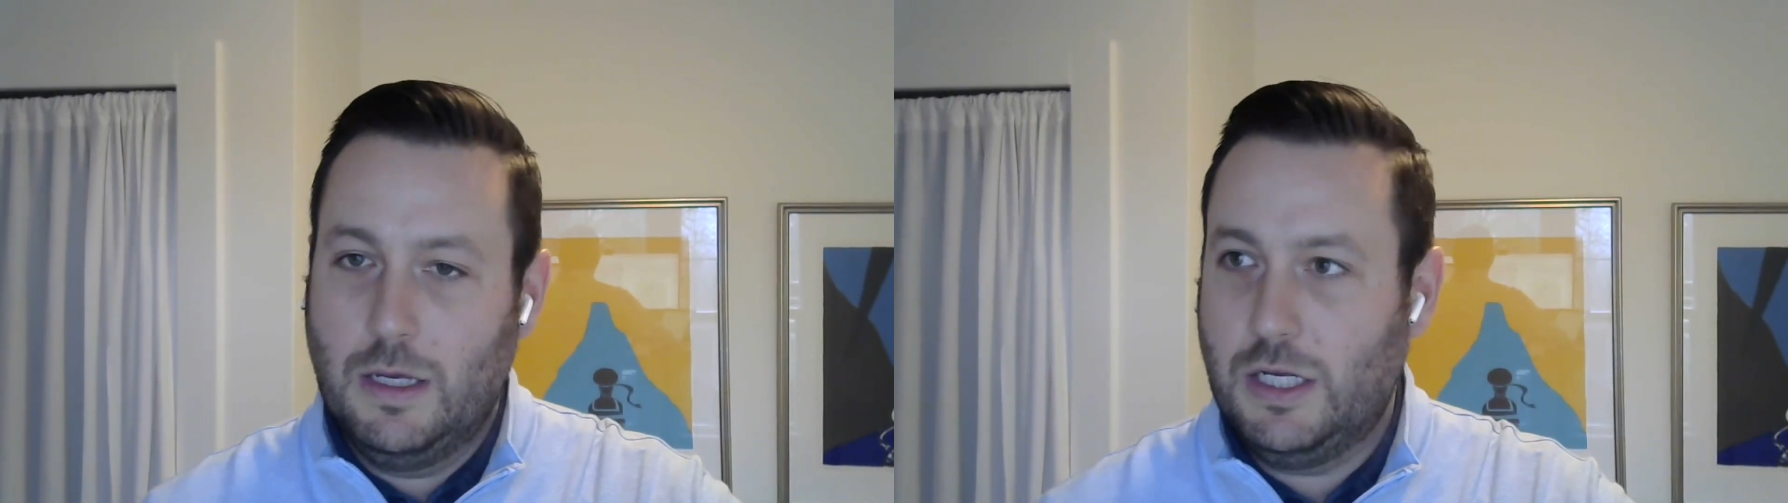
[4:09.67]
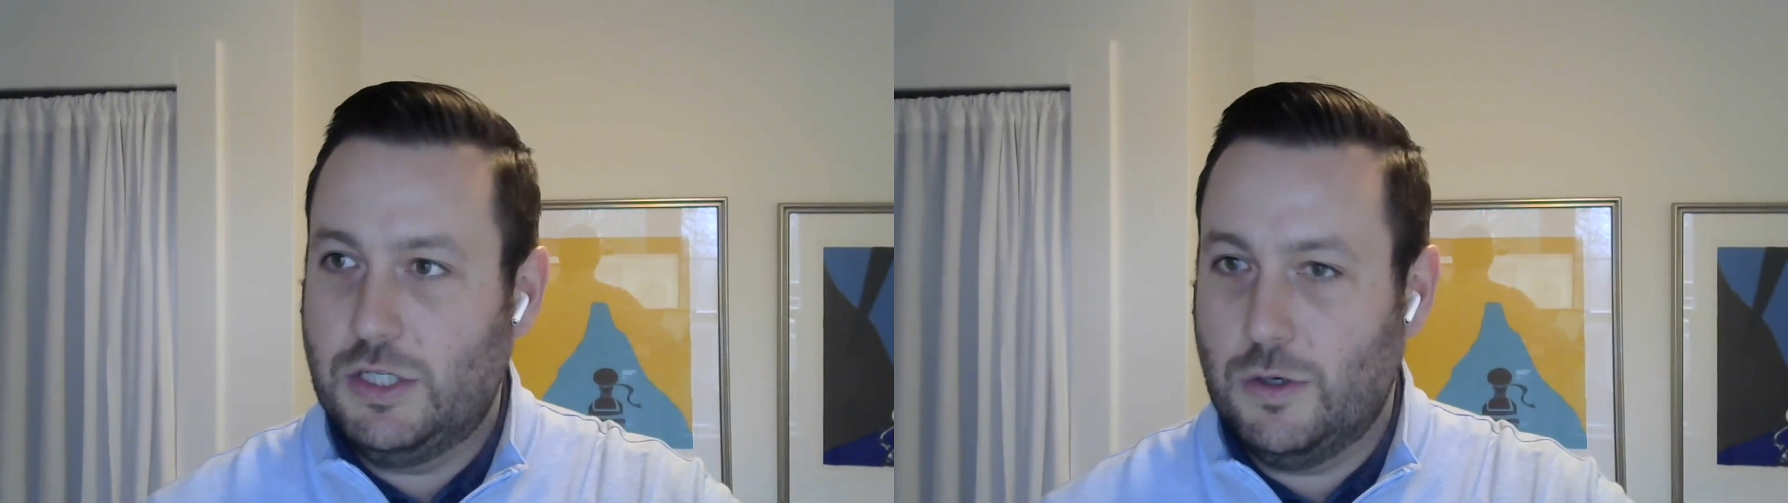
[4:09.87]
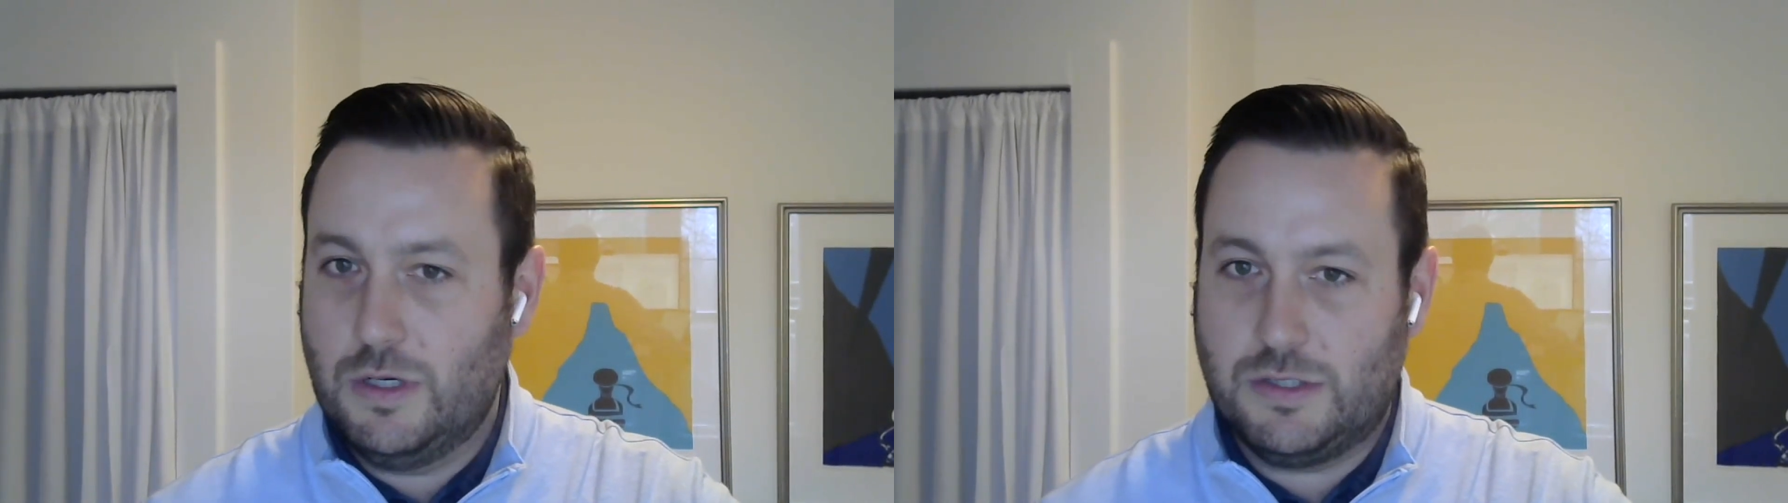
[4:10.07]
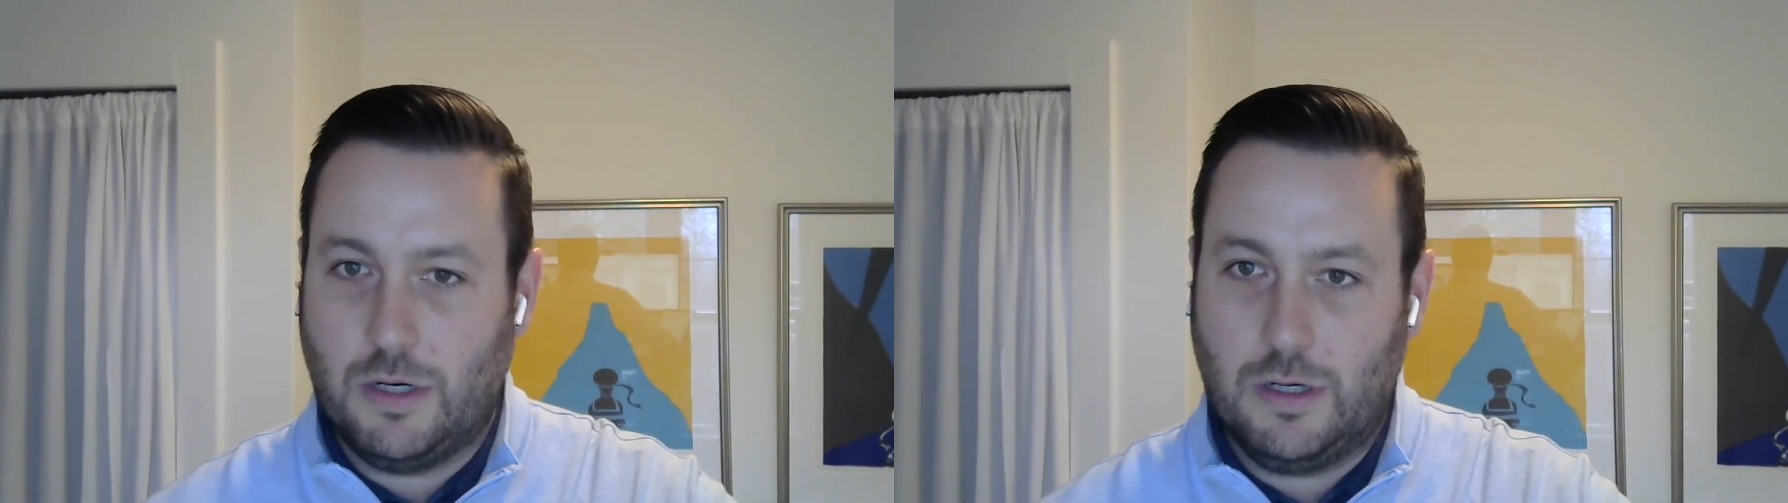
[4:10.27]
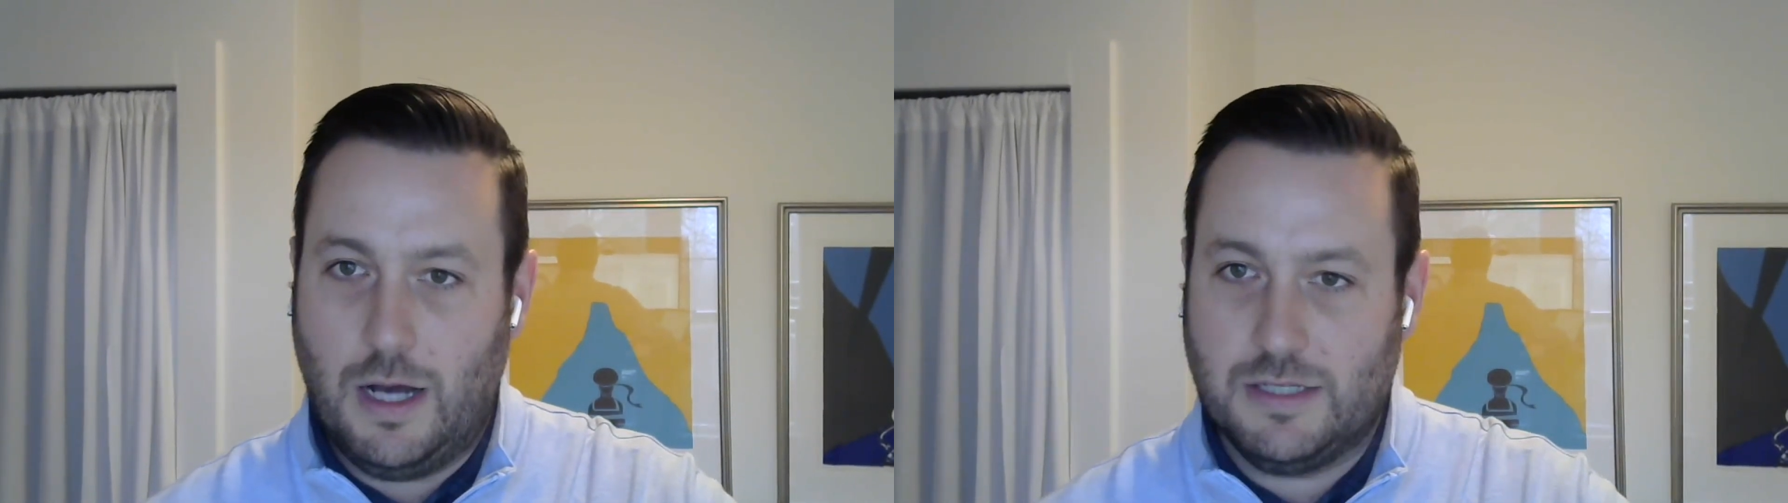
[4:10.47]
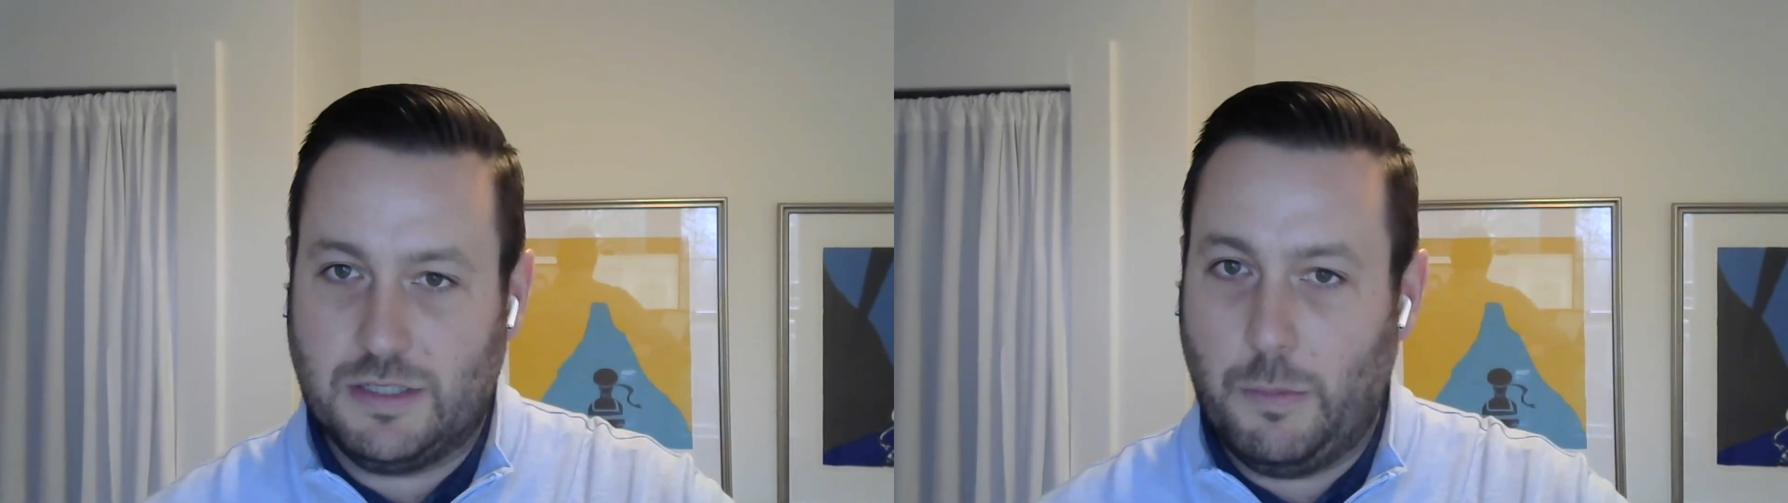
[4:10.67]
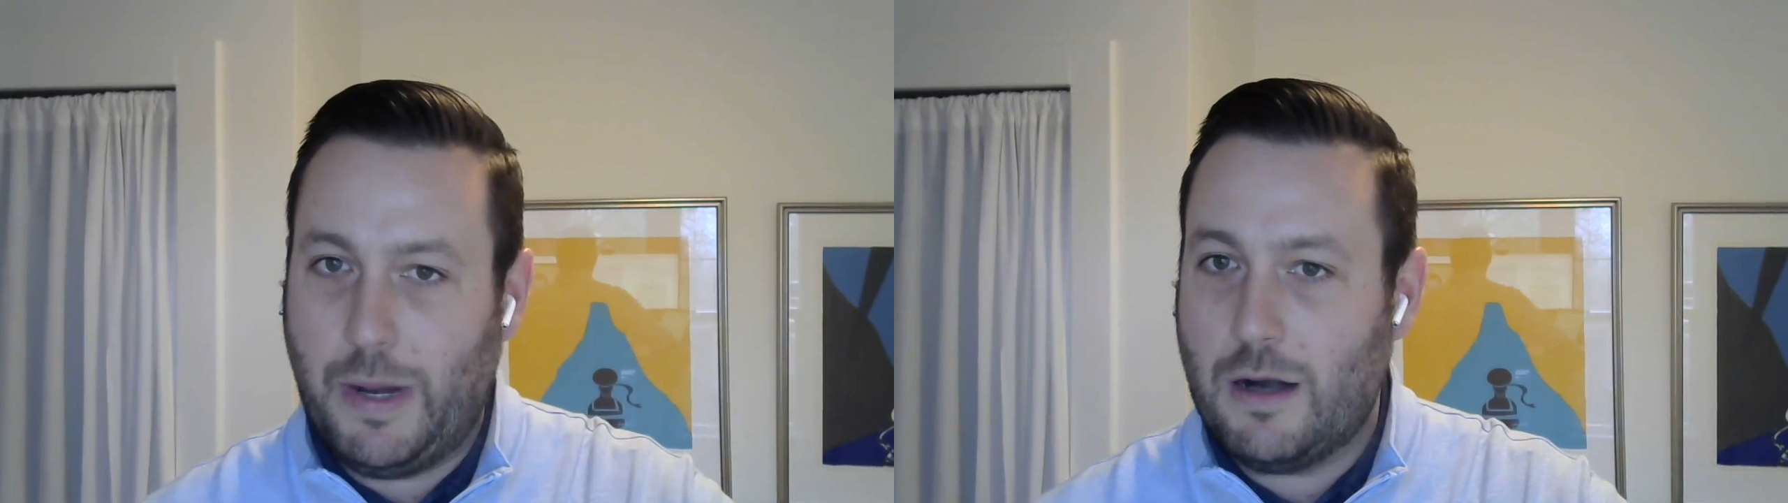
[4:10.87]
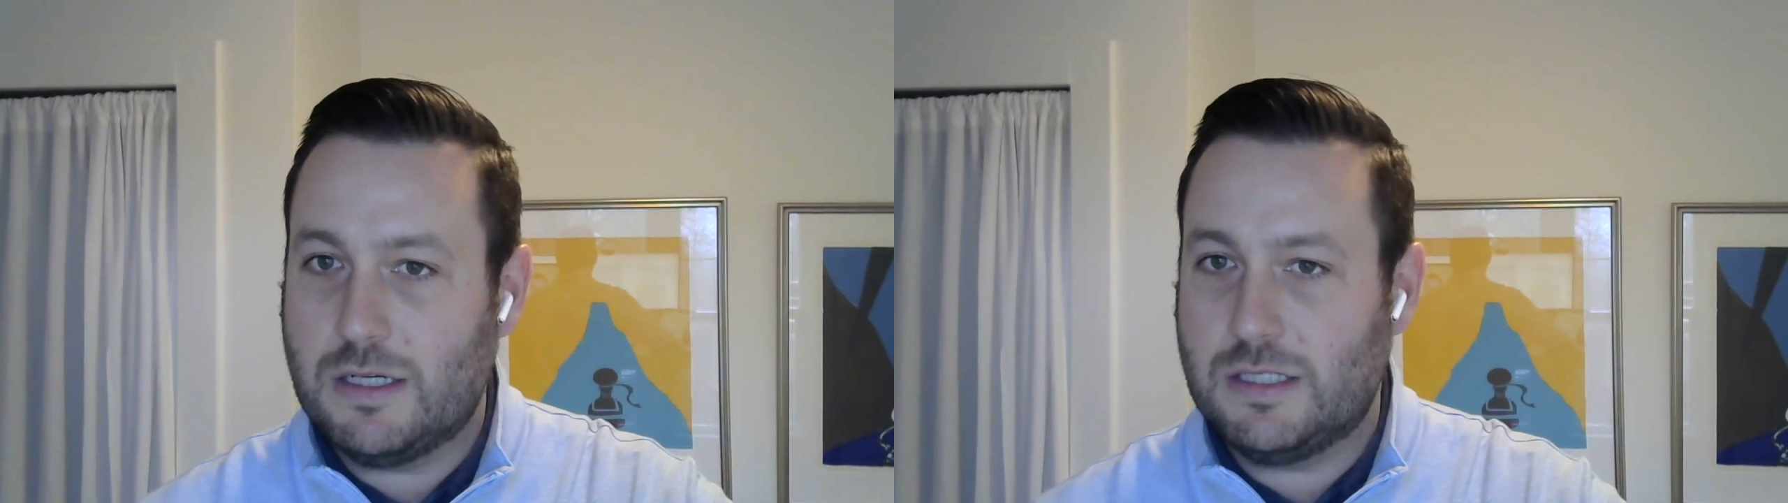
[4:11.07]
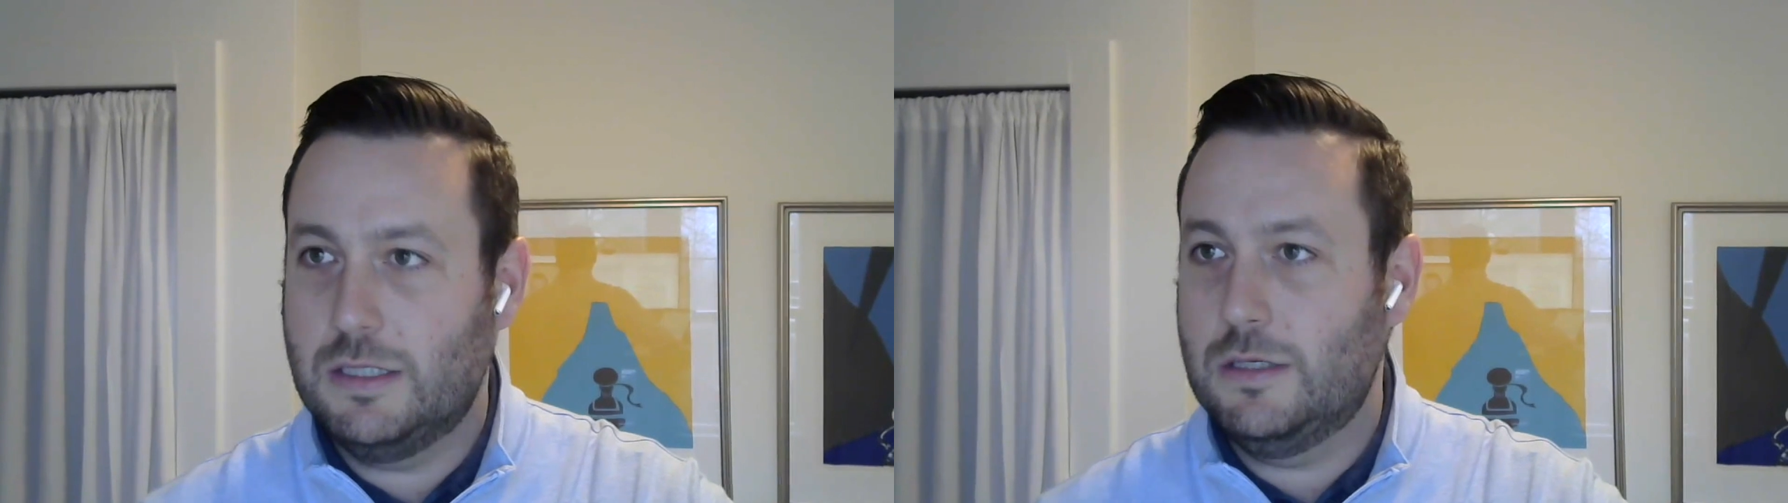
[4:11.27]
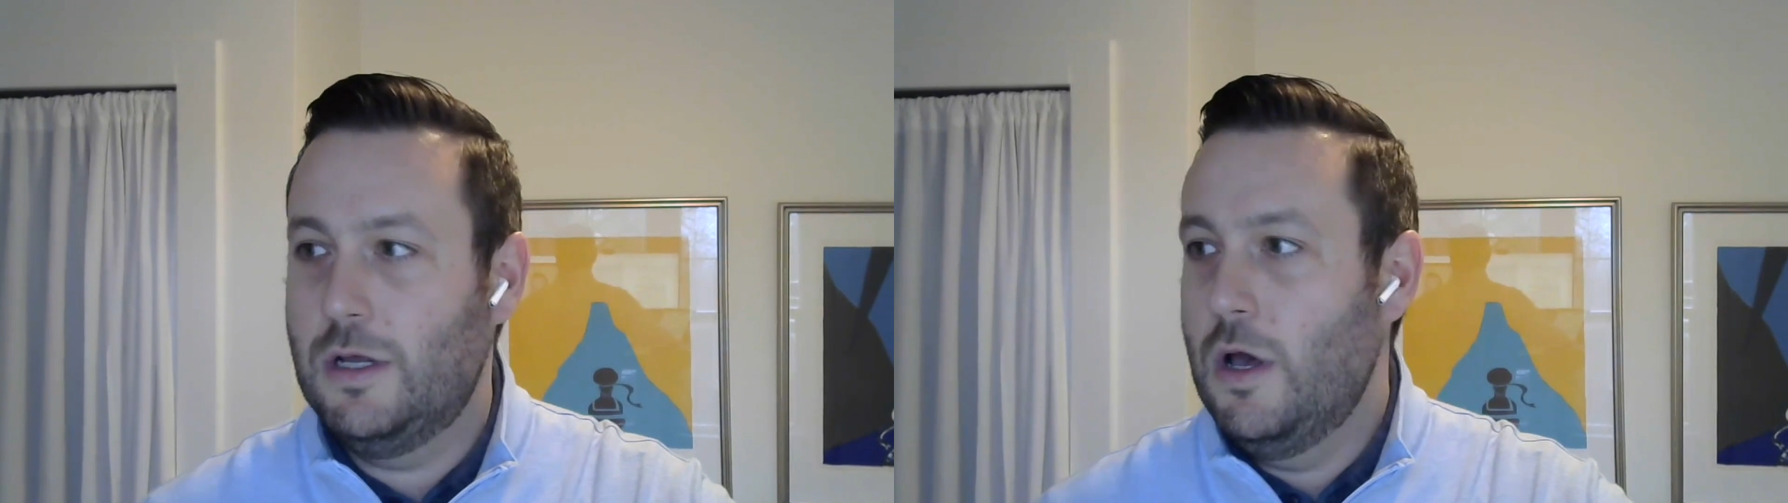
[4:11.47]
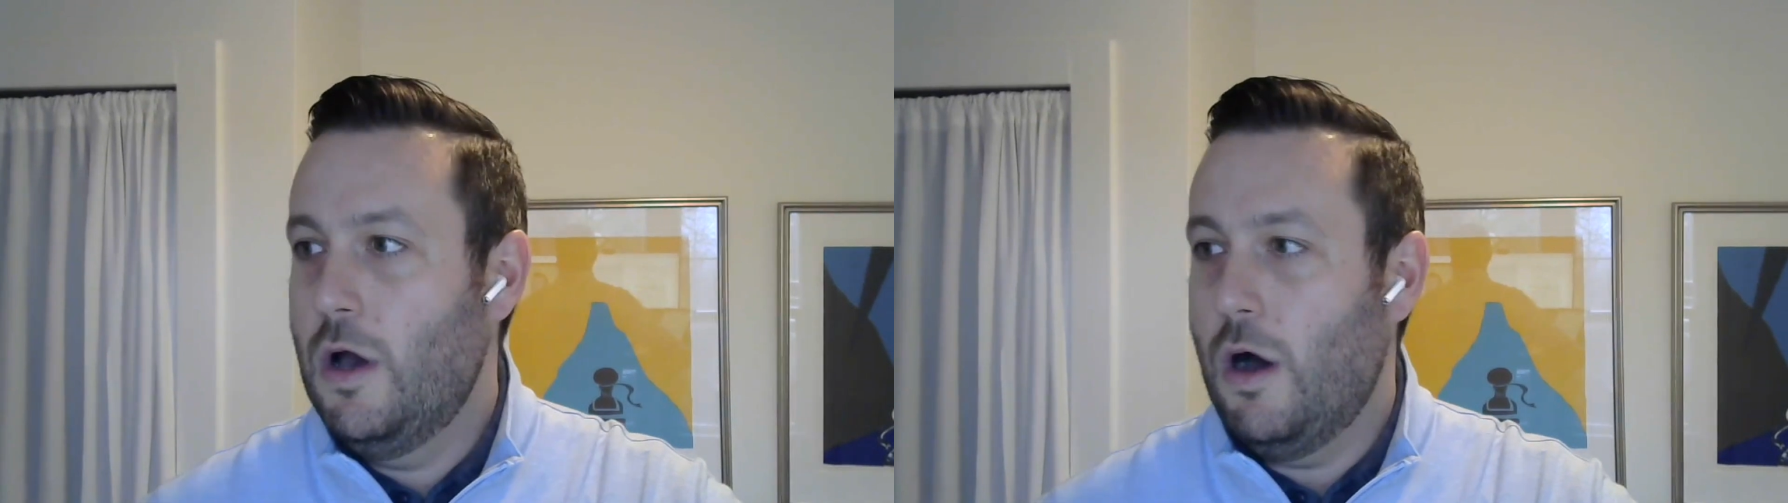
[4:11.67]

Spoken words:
he showed us our cost comparison,